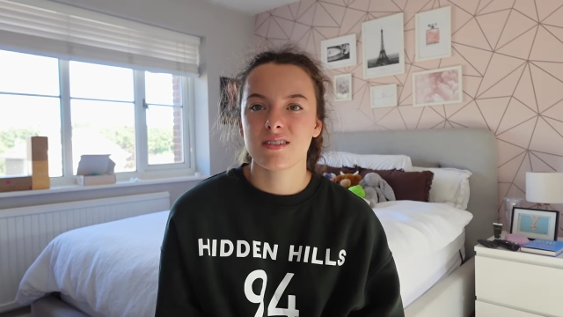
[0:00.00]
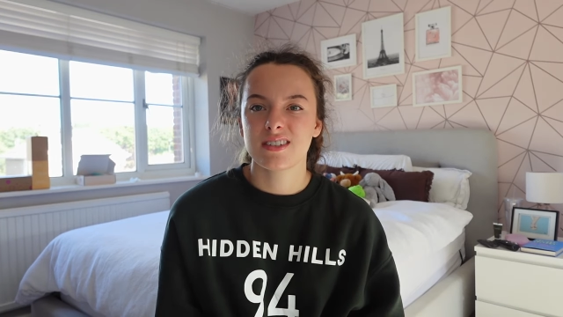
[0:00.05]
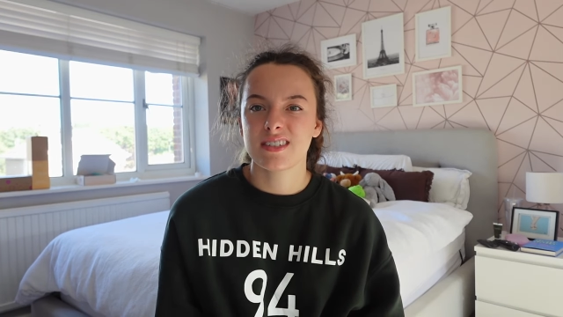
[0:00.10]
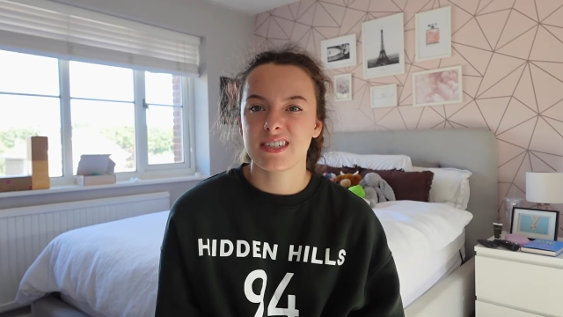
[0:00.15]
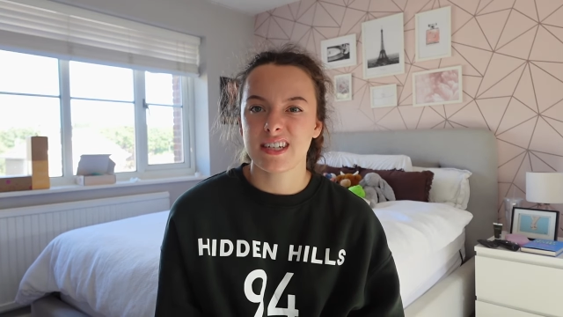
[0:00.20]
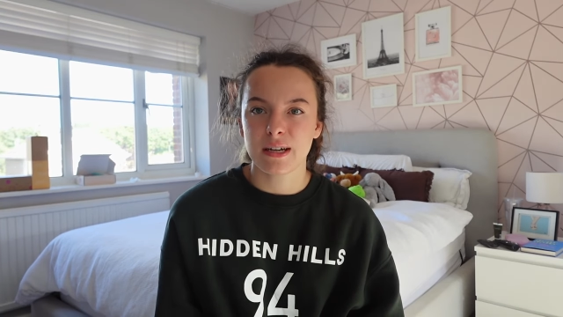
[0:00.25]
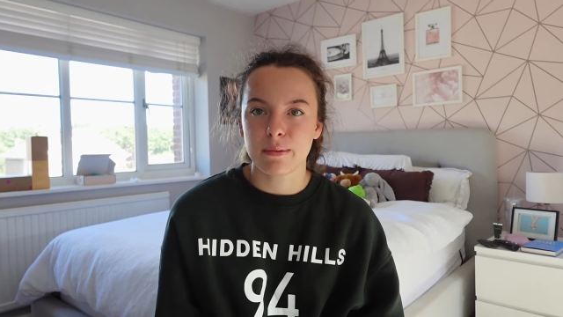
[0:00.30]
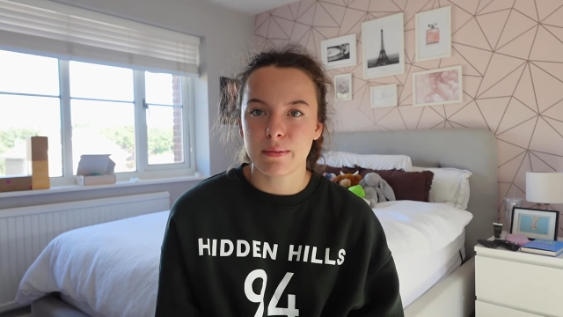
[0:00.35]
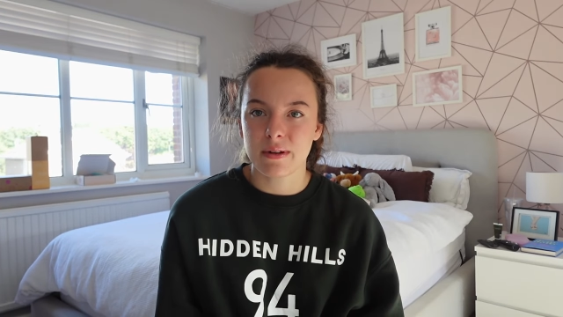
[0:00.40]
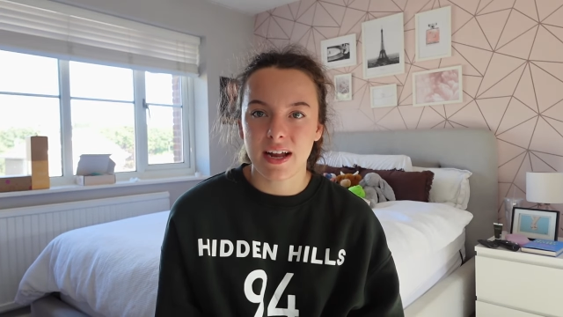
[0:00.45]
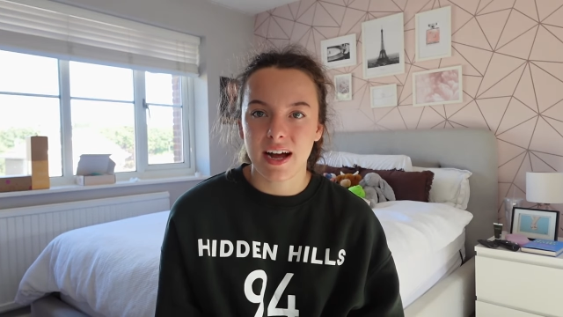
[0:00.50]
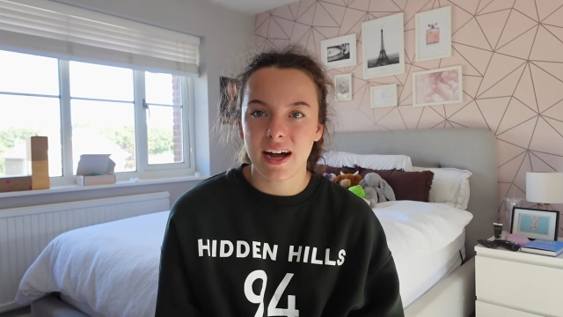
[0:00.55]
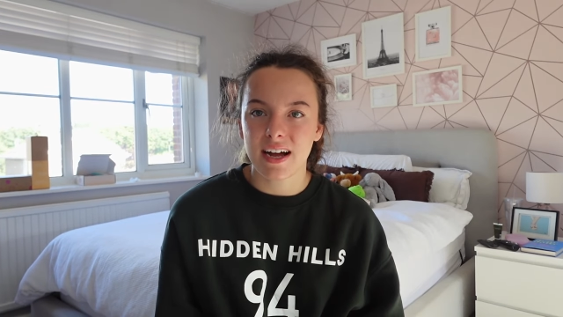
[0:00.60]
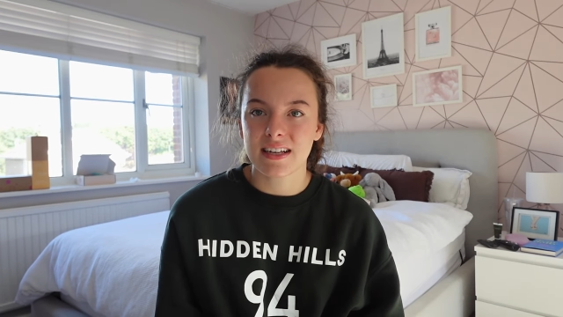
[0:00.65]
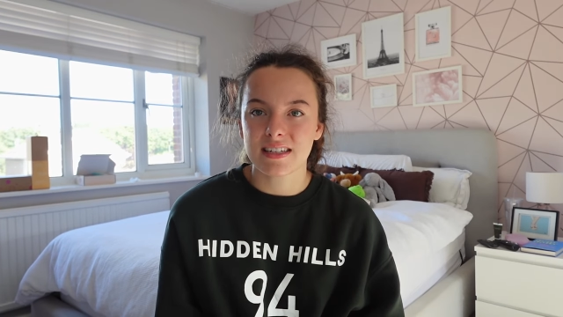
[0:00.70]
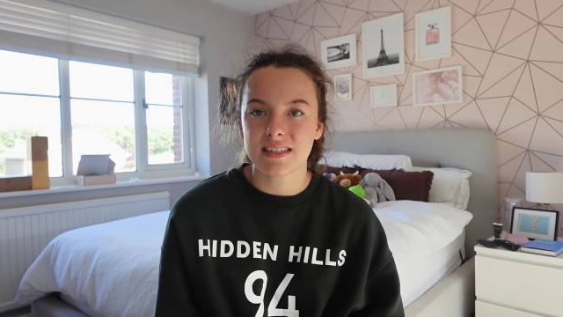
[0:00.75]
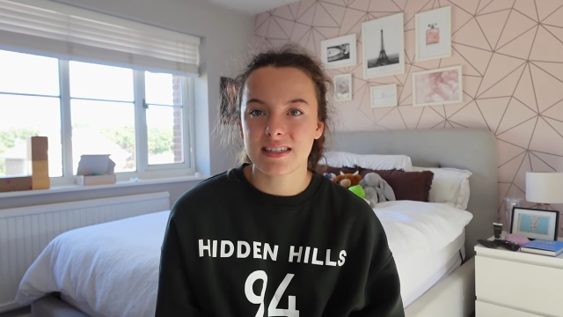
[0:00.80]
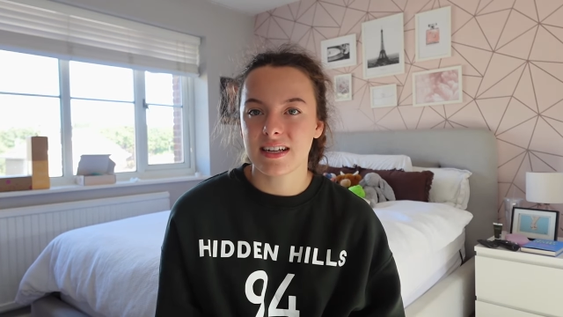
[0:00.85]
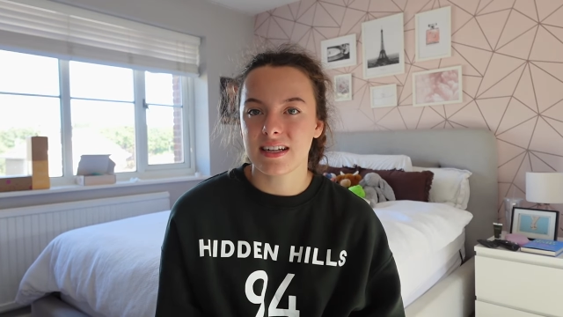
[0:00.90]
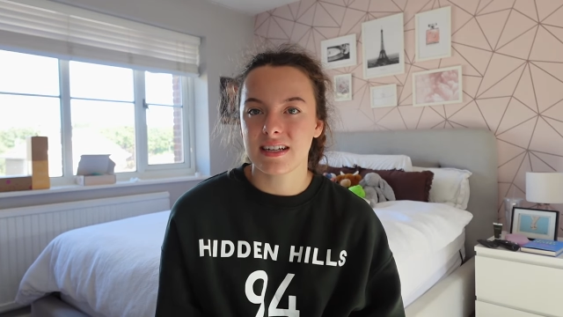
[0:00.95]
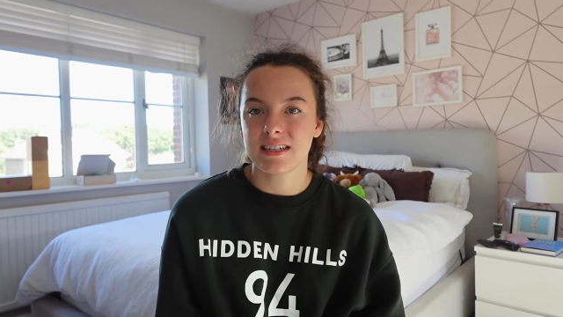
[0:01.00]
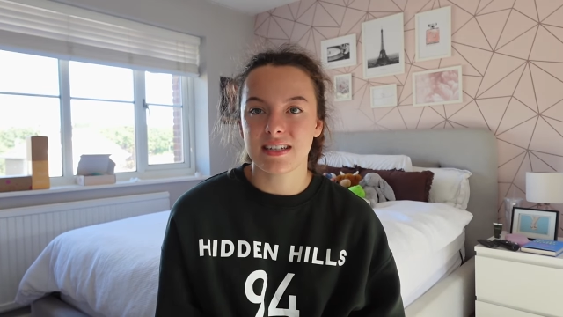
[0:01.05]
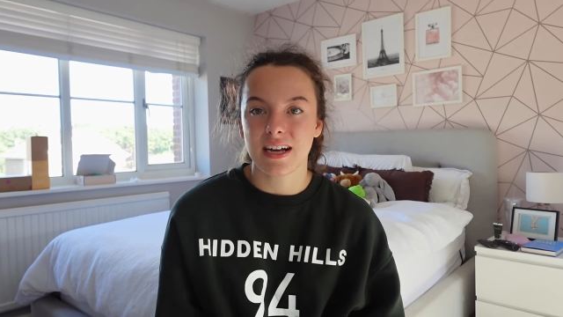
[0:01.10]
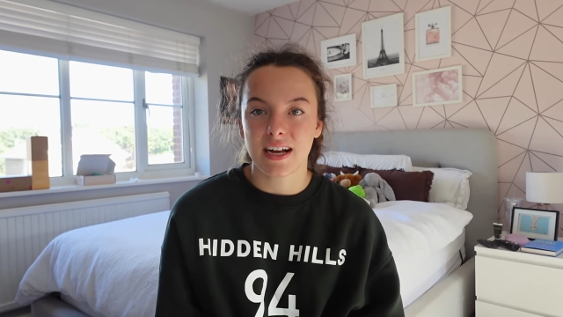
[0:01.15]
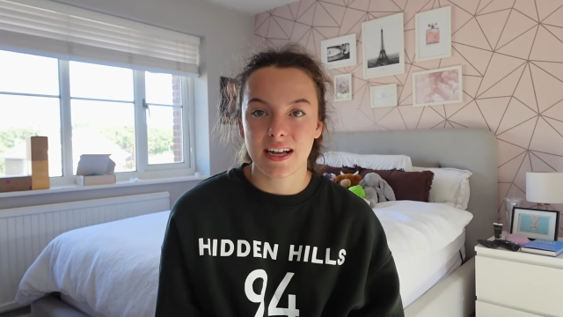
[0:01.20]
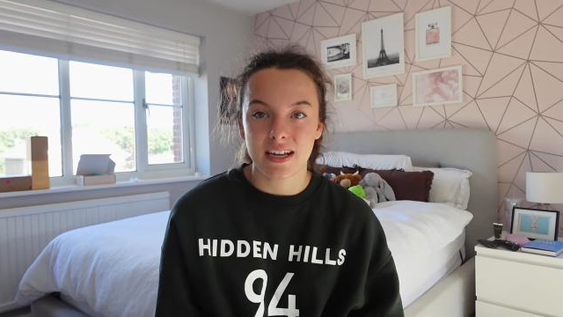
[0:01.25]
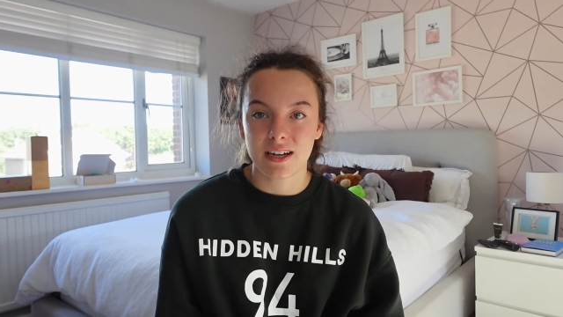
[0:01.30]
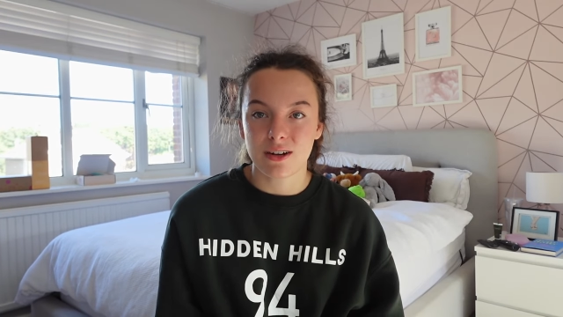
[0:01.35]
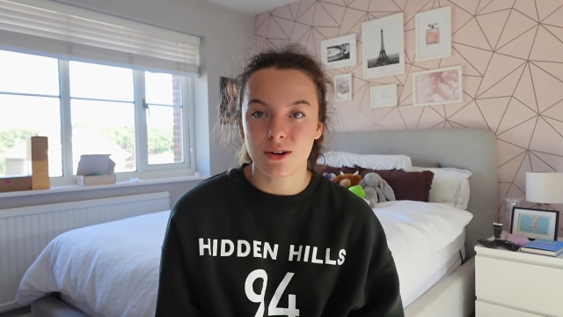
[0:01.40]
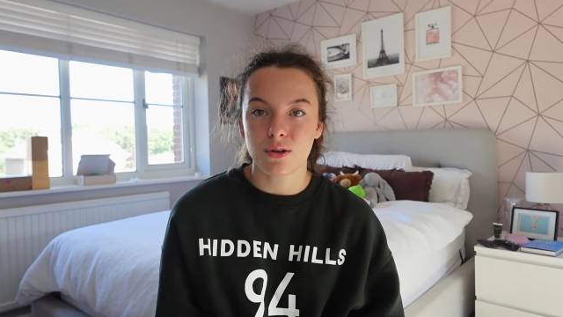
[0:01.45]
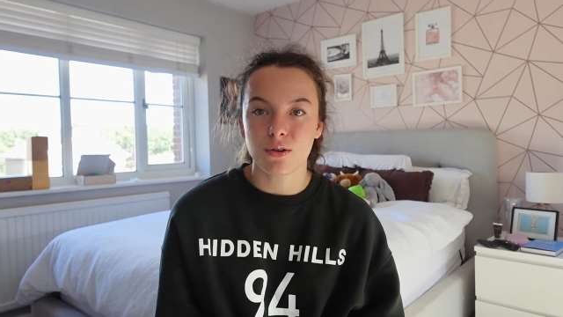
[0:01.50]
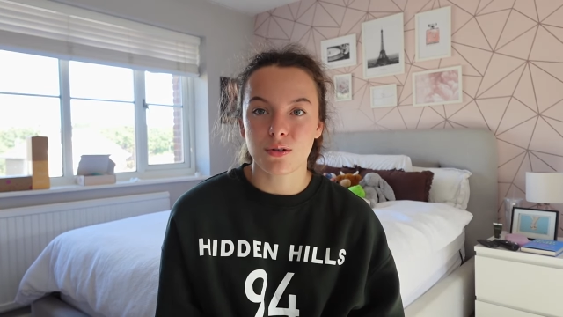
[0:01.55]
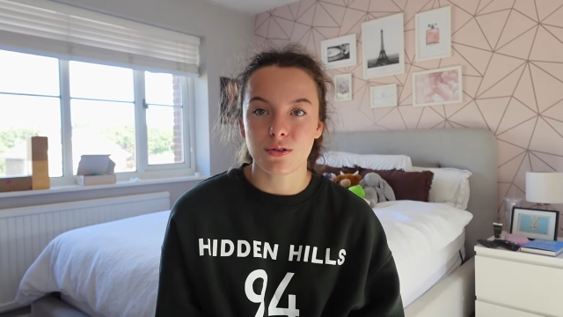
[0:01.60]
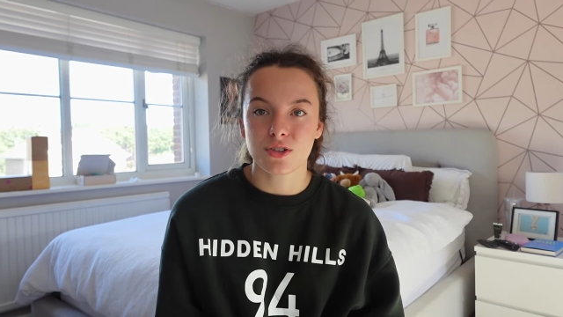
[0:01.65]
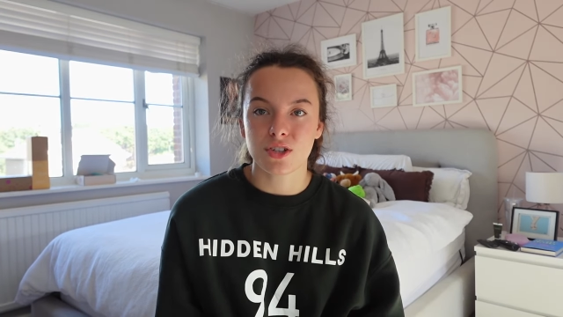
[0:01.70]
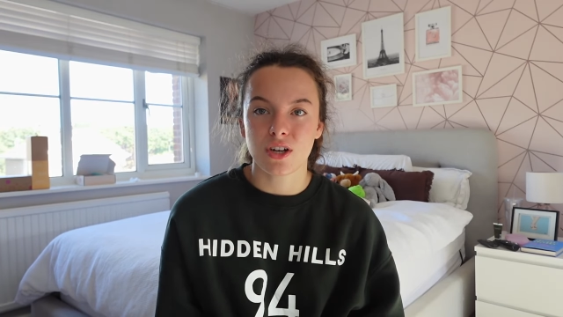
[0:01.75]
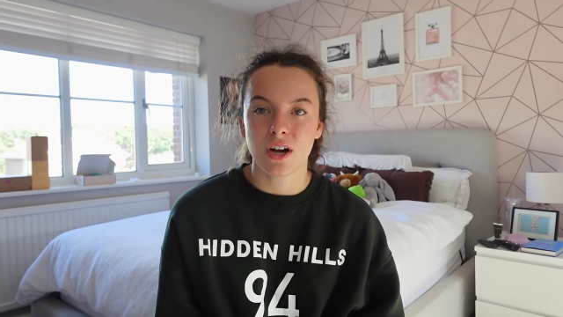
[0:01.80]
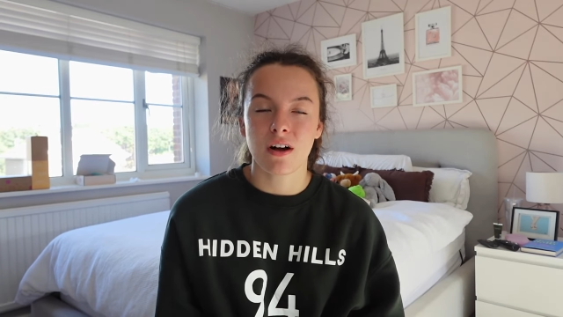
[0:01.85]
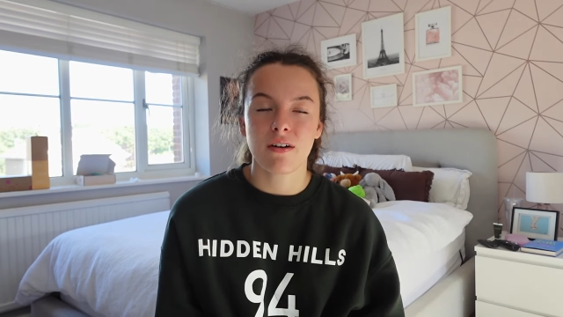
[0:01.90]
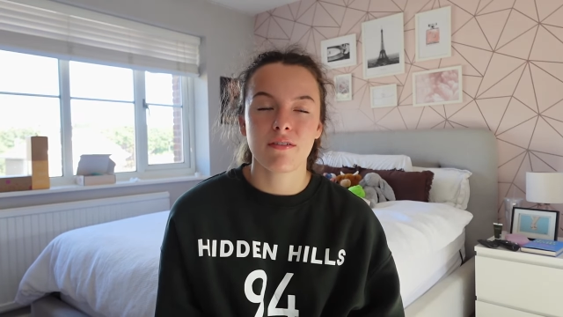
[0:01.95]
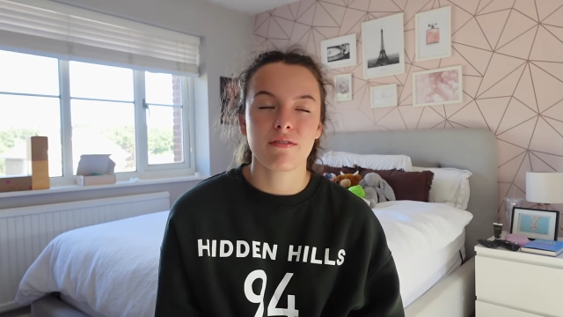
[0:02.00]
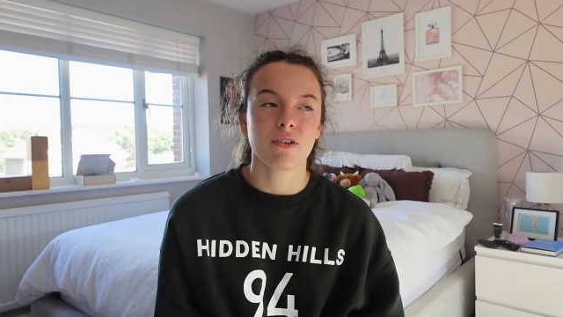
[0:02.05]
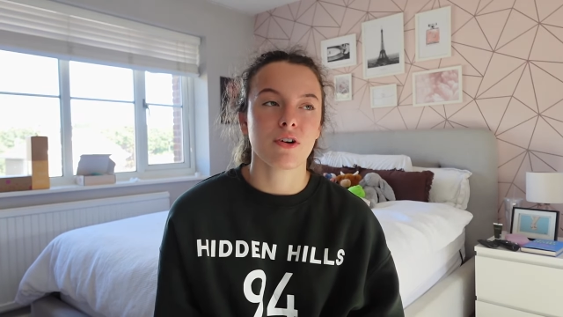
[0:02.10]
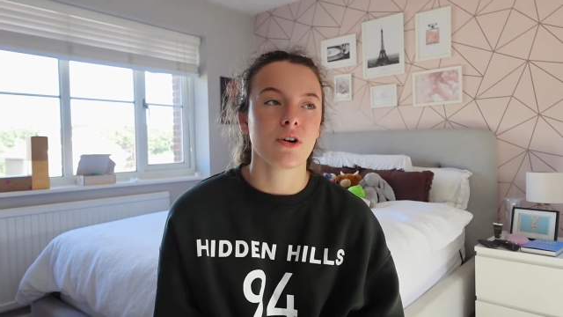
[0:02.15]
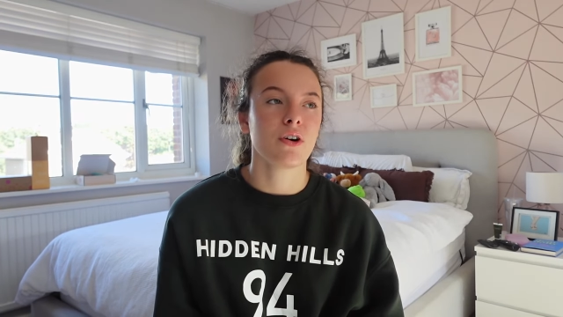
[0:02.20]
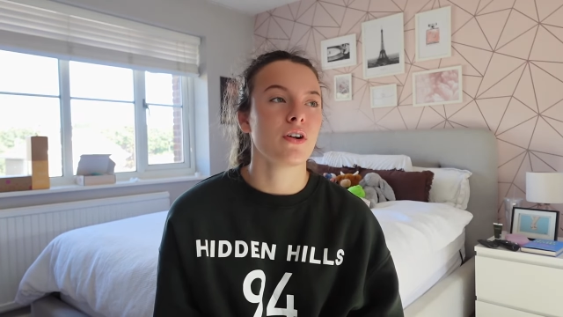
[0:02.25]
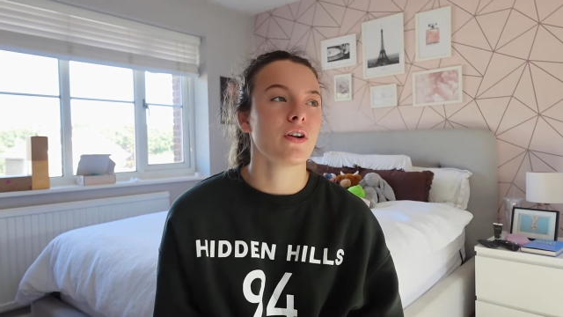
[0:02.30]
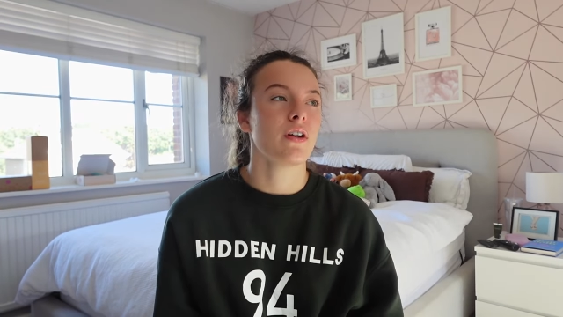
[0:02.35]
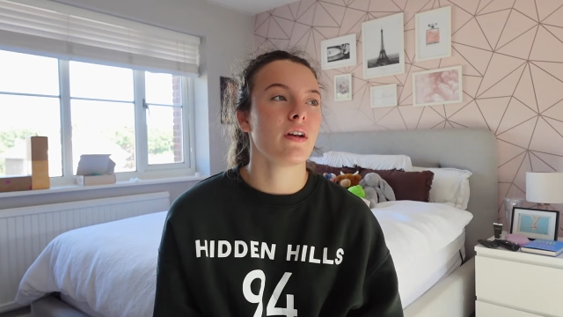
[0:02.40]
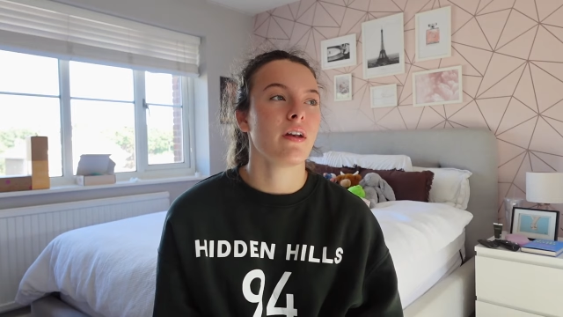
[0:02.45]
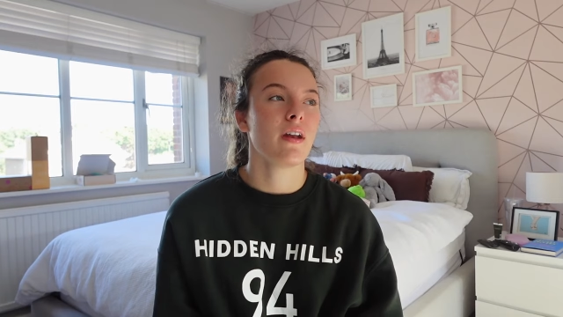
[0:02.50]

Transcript: demonized in diet culture for